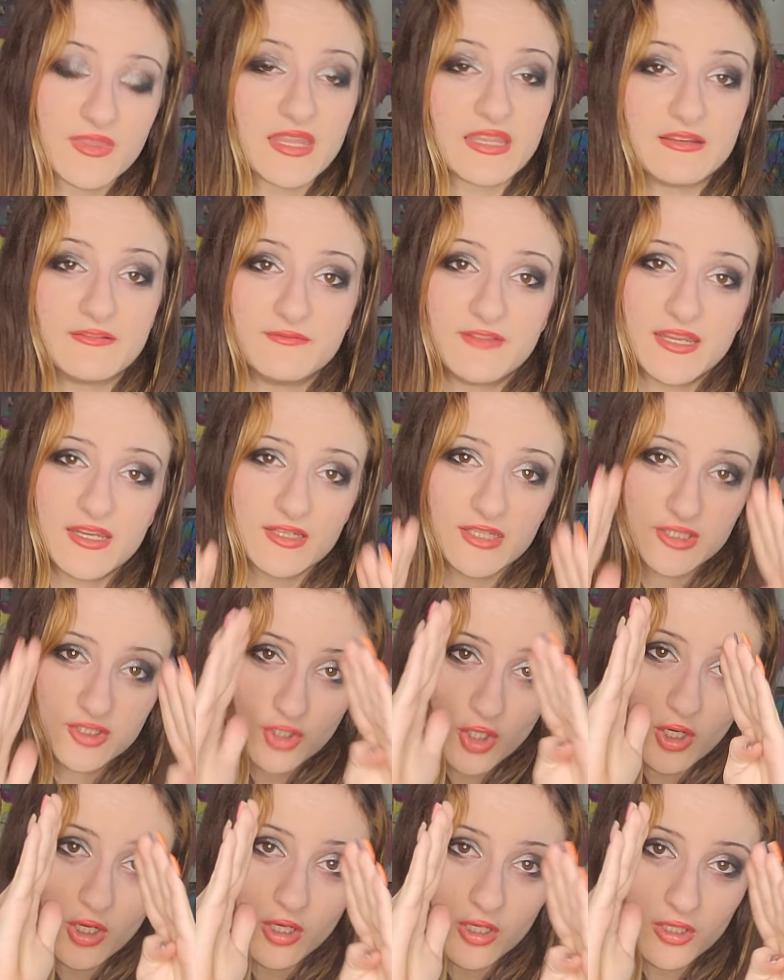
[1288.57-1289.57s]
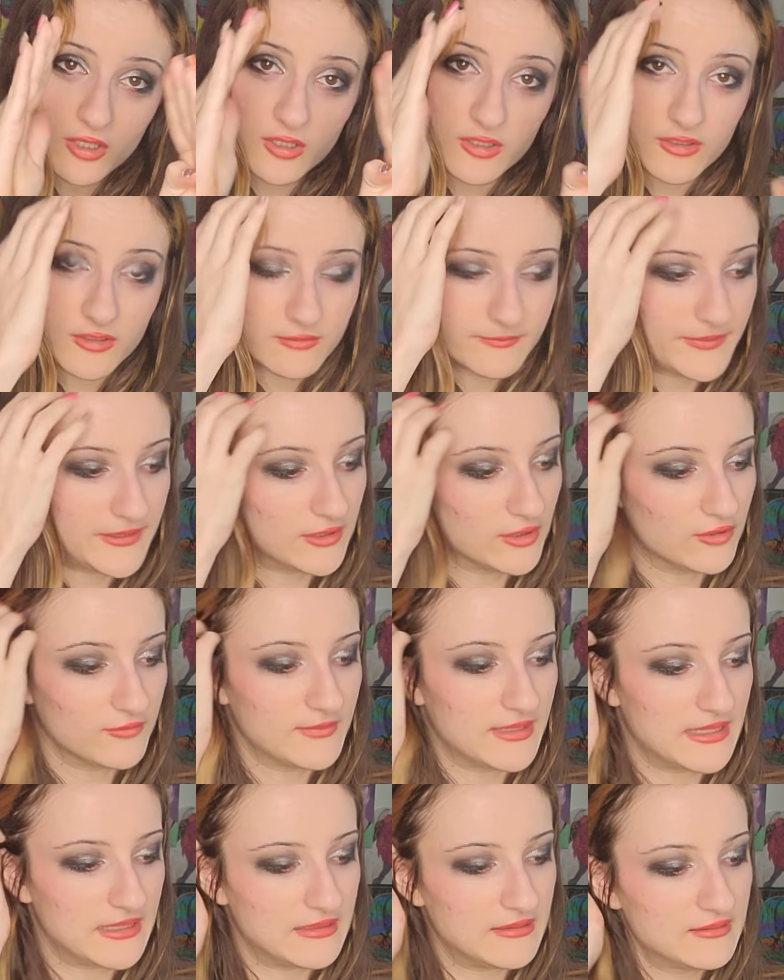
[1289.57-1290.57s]
Like a very tall
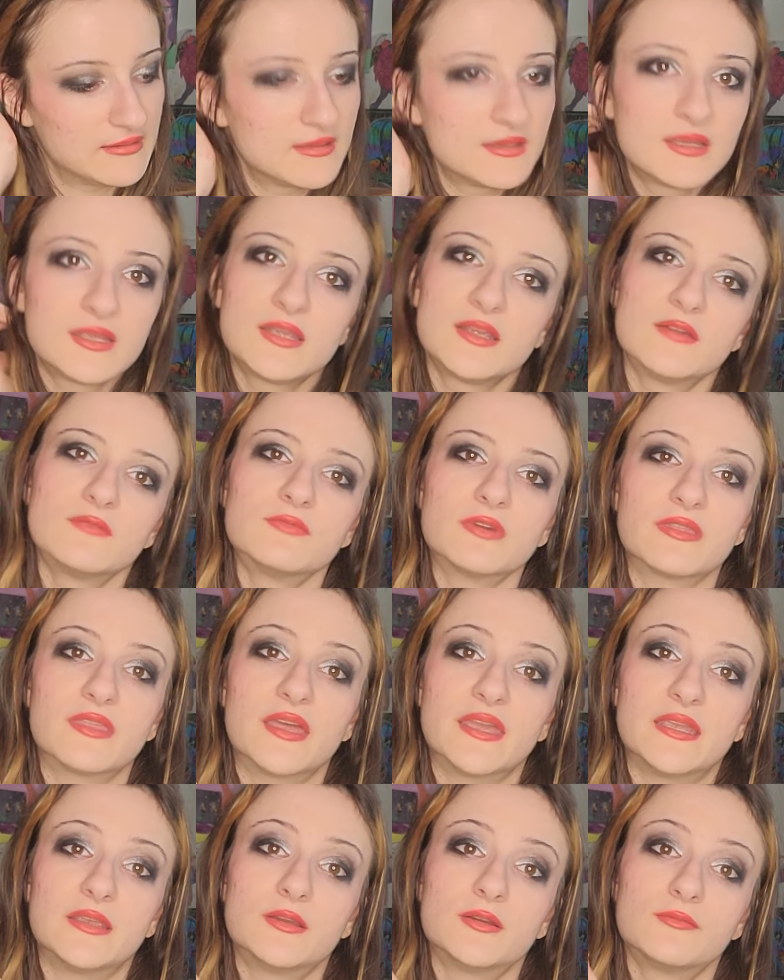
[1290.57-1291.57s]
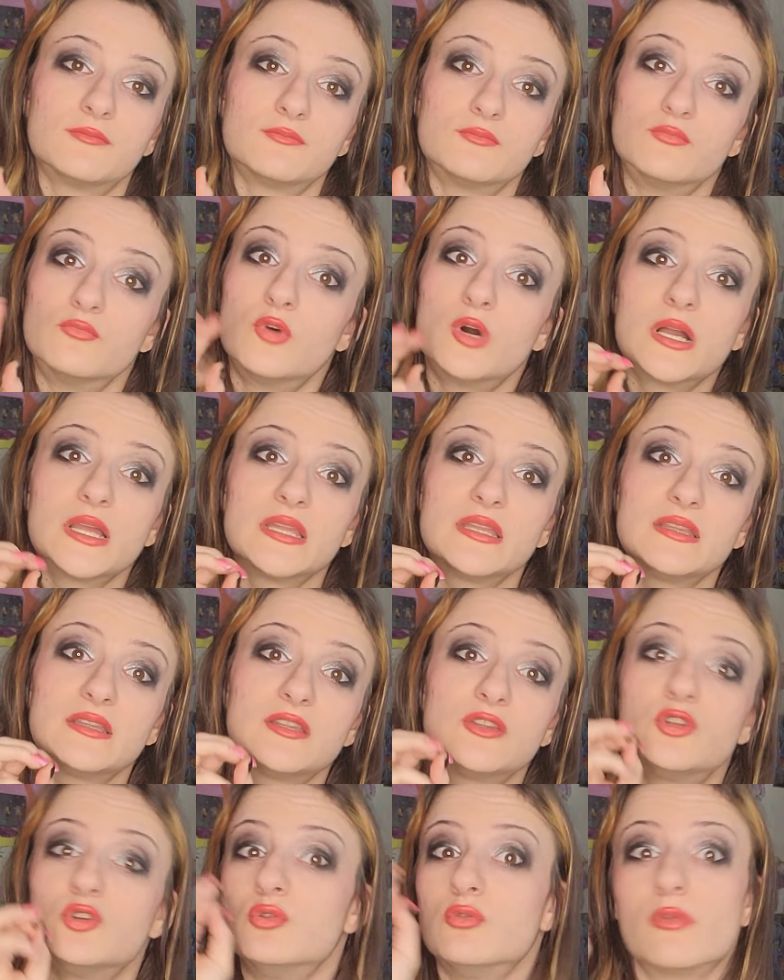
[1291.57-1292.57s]
pyramid with like
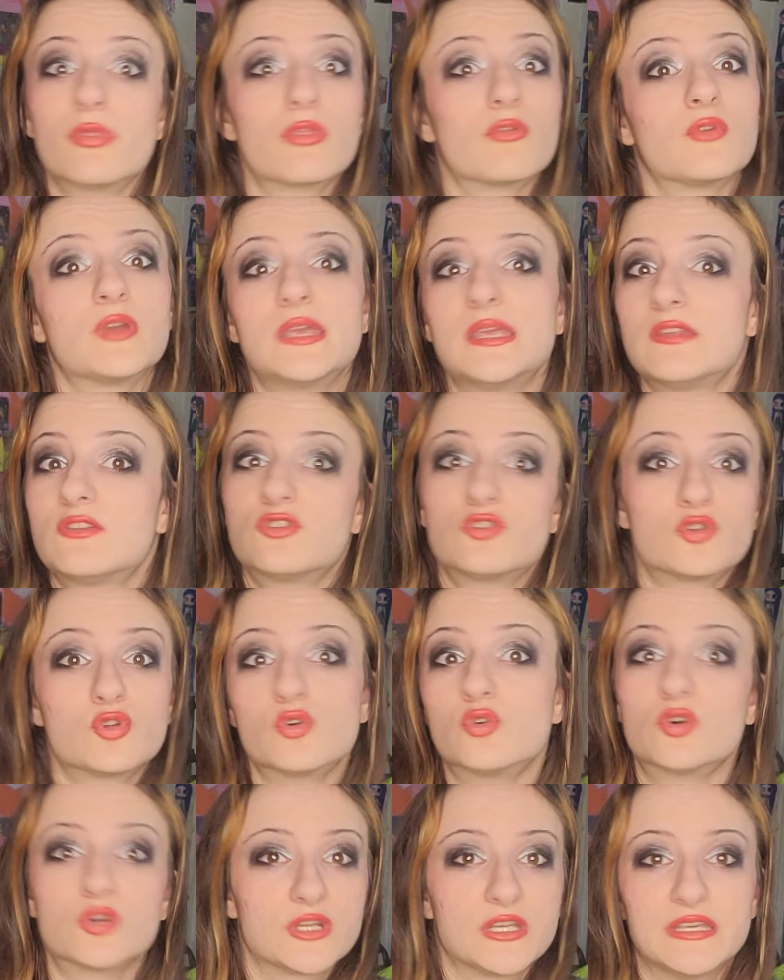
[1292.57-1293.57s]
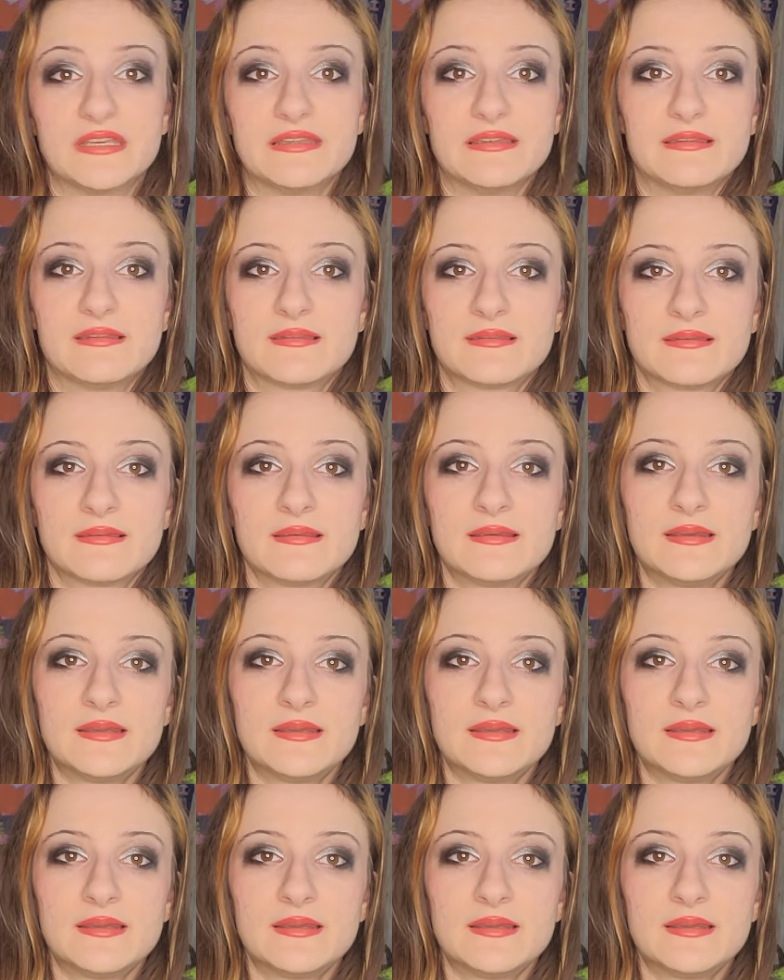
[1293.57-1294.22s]
1 to 3 stories